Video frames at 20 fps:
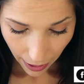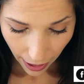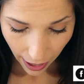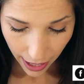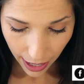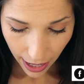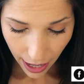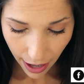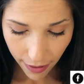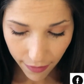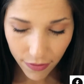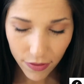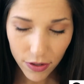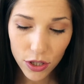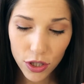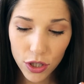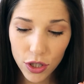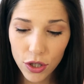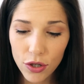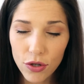I have
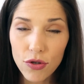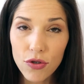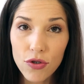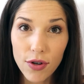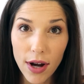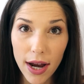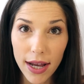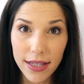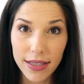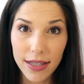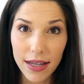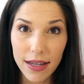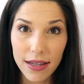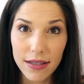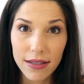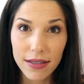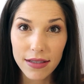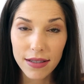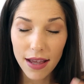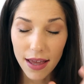2
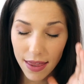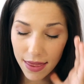dresses